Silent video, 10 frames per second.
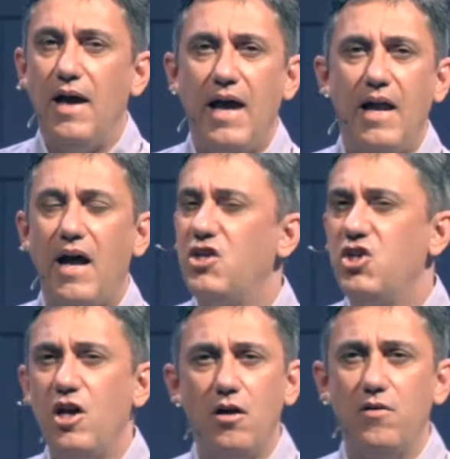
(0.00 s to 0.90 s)
And I
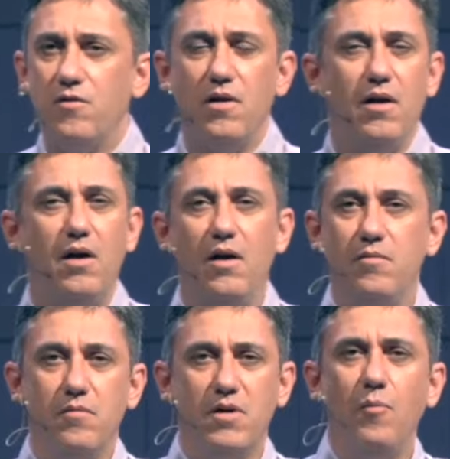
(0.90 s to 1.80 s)
shared uh,
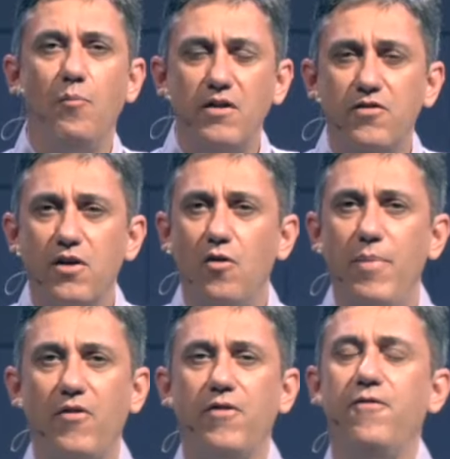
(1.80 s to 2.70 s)
a couple months ago
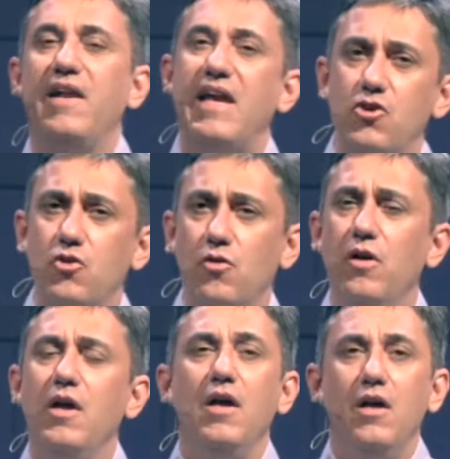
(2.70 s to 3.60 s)
about the financial
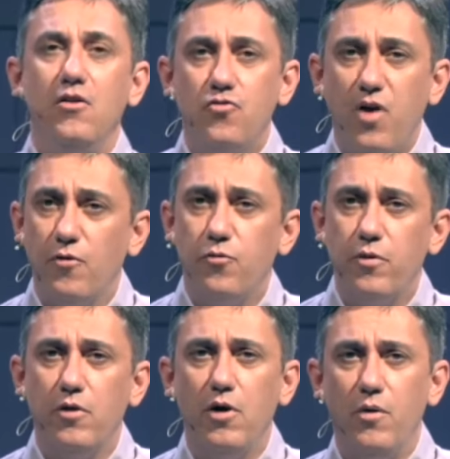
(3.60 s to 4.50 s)
troubles we
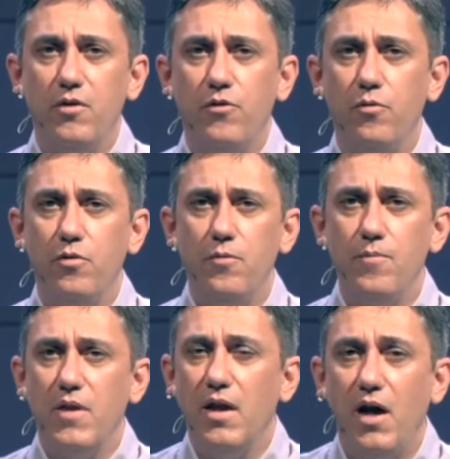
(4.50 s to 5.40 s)
were going through.
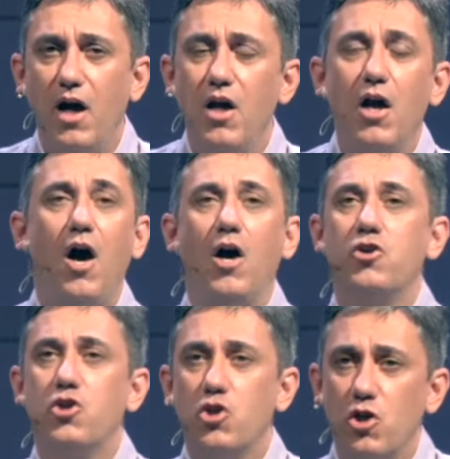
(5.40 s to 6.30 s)
Uh, our
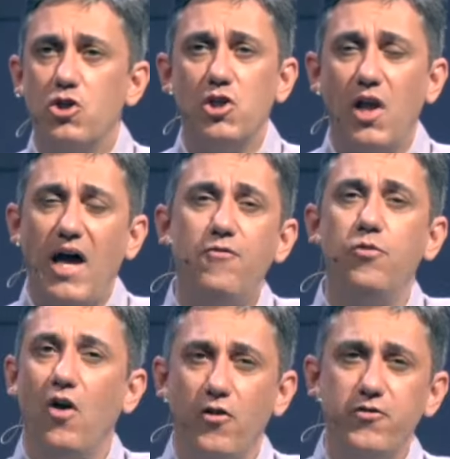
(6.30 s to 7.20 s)
church life
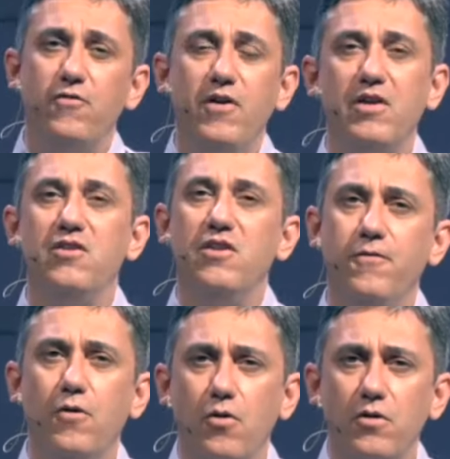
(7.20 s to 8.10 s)
was also very
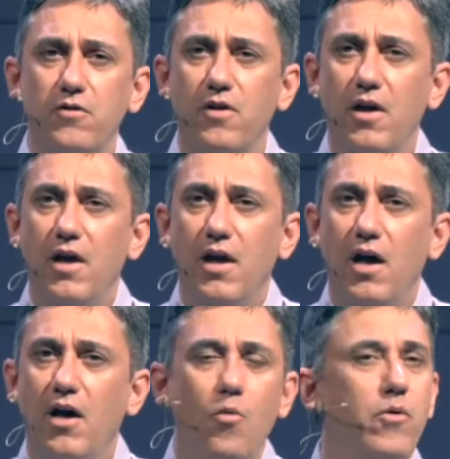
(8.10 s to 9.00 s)
difficult.
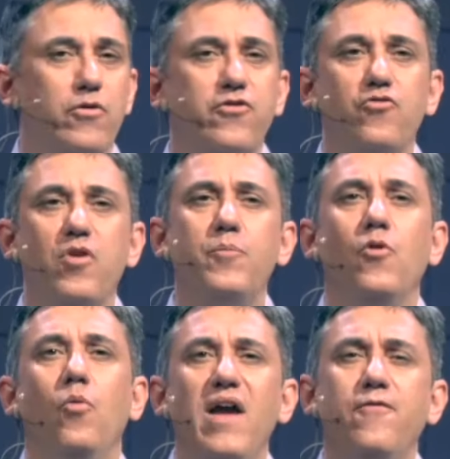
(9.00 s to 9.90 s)
Uh, we were stripped
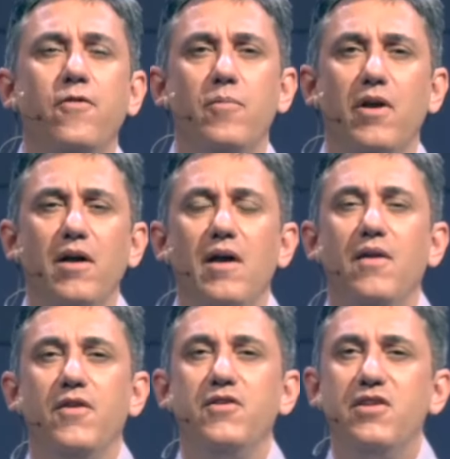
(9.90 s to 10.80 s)
away from the,
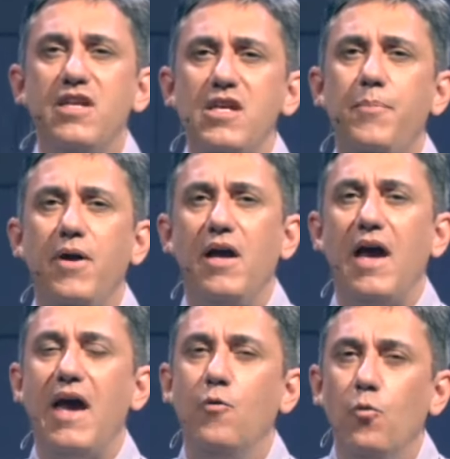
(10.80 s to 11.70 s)
the deep
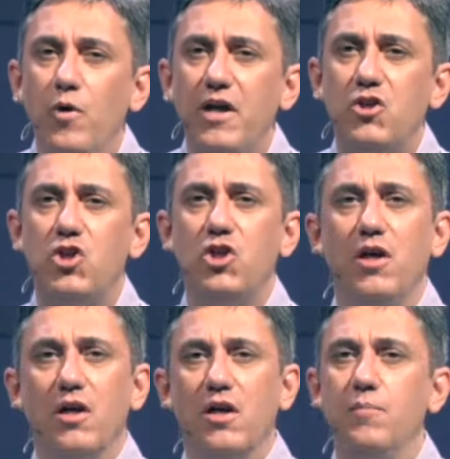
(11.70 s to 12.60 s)
and rich
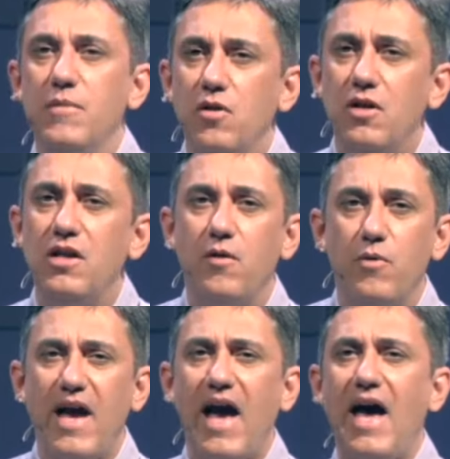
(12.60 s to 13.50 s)
community that
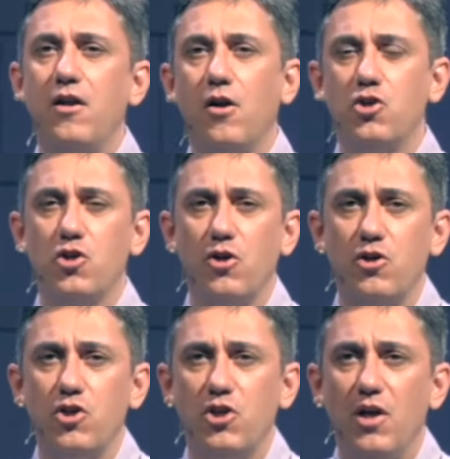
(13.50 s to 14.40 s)
we had at our
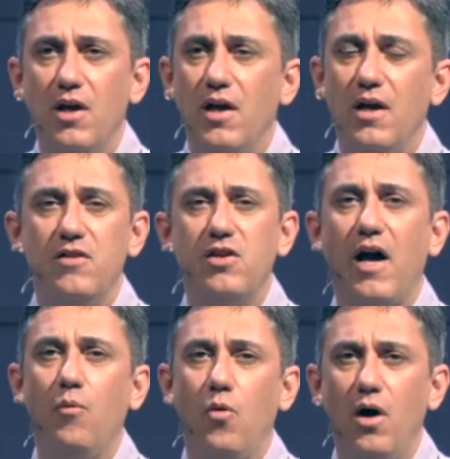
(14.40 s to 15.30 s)
church in
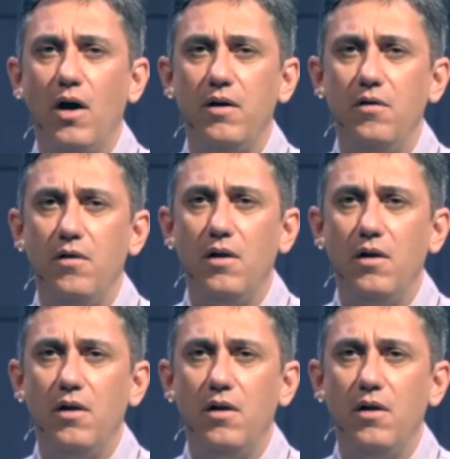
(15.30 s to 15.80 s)
Taiwan